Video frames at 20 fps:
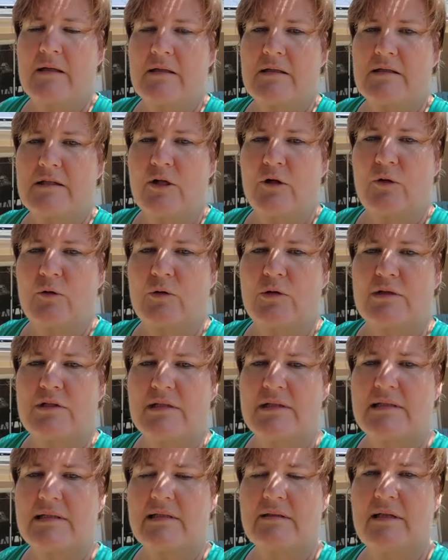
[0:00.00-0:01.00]
So
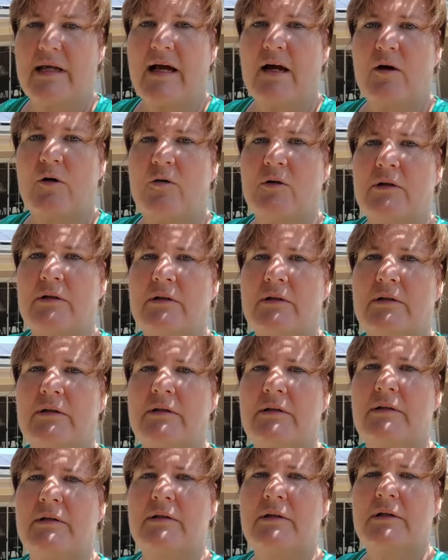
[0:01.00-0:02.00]
just allow
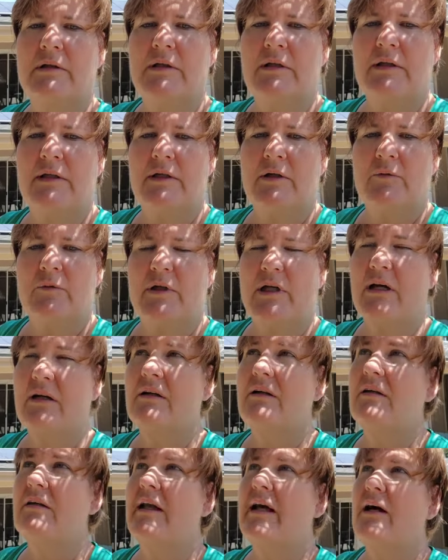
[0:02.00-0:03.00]
we got
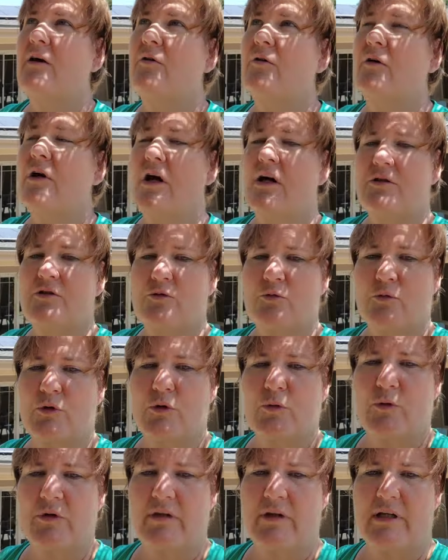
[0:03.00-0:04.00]
to allow God to work
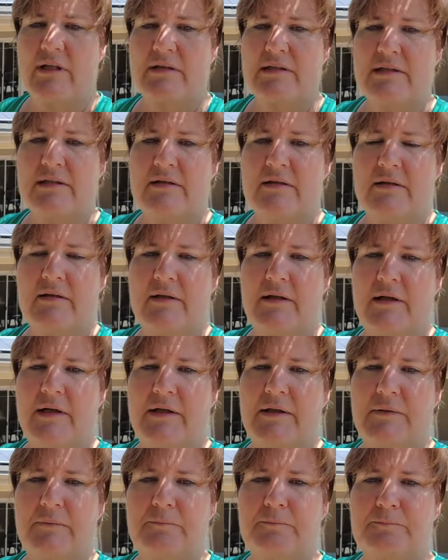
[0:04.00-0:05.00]
with us,
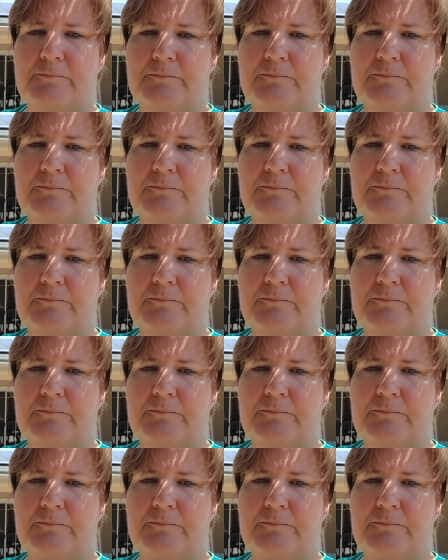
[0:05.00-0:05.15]
um,